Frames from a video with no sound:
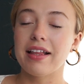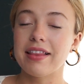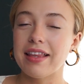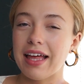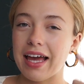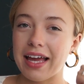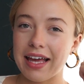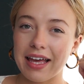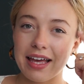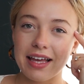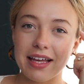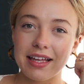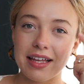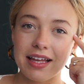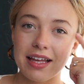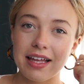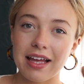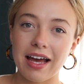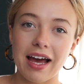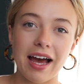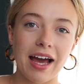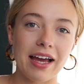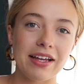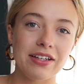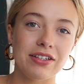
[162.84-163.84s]
like,
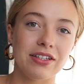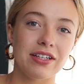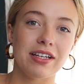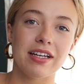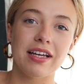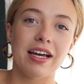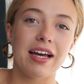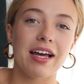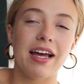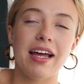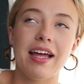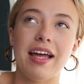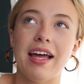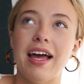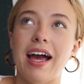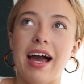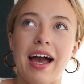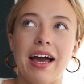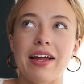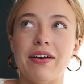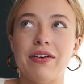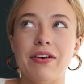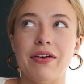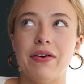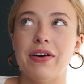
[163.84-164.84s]
I,
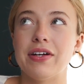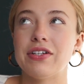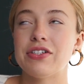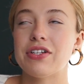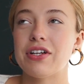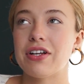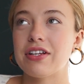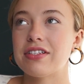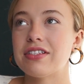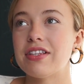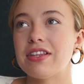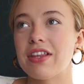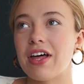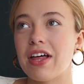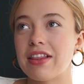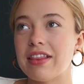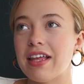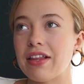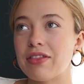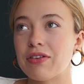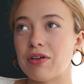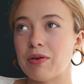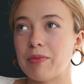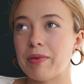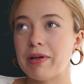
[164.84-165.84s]
I don't know, I should have thought
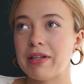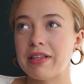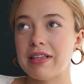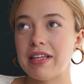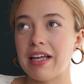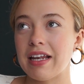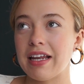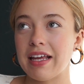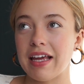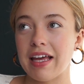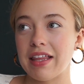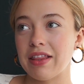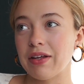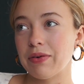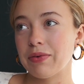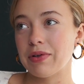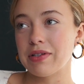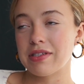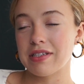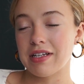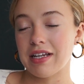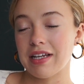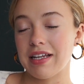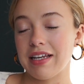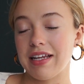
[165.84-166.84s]
that through, but then again, there
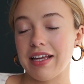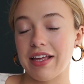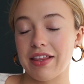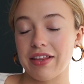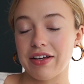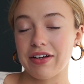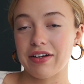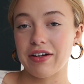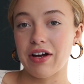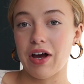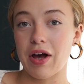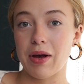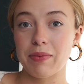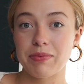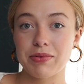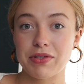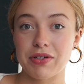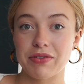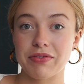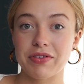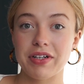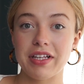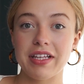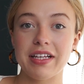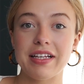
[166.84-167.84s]
wasn't any other
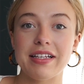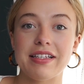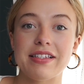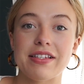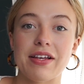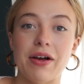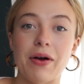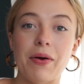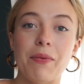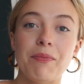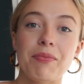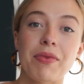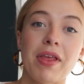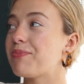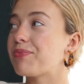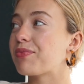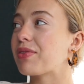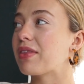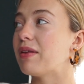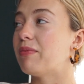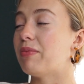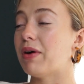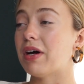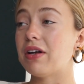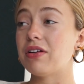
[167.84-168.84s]
option really. So
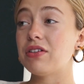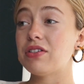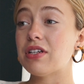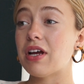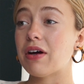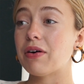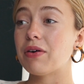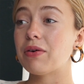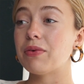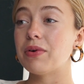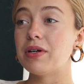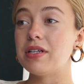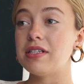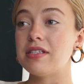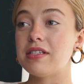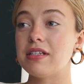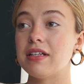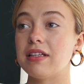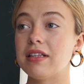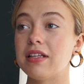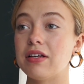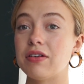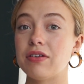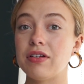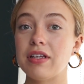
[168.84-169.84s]
the bridal shower was
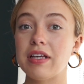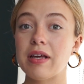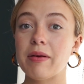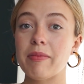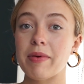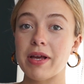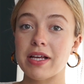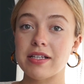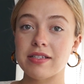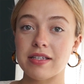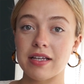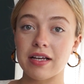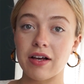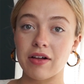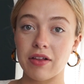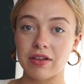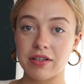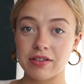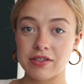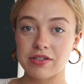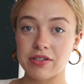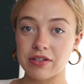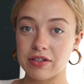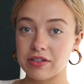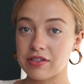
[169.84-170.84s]
literally amazing. I'll
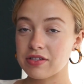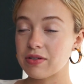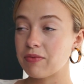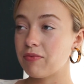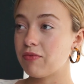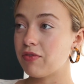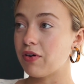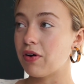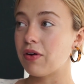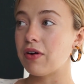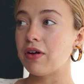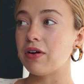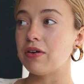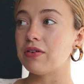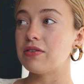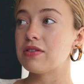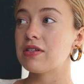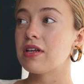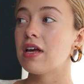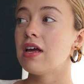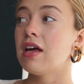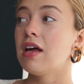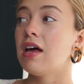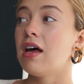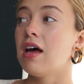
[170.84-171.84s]
insert some photos.
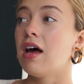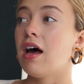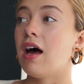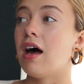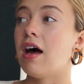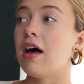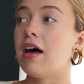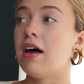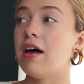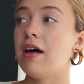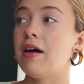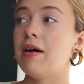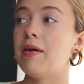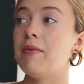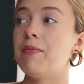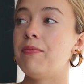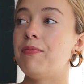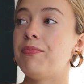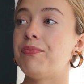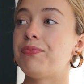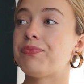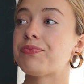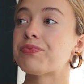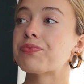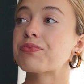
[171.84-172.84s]

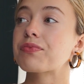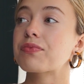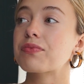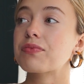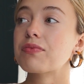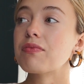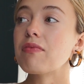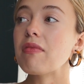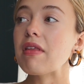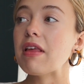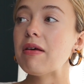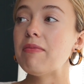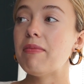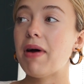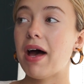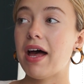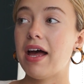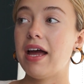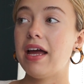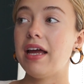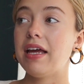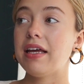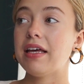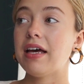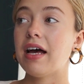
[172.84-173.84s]
Um, my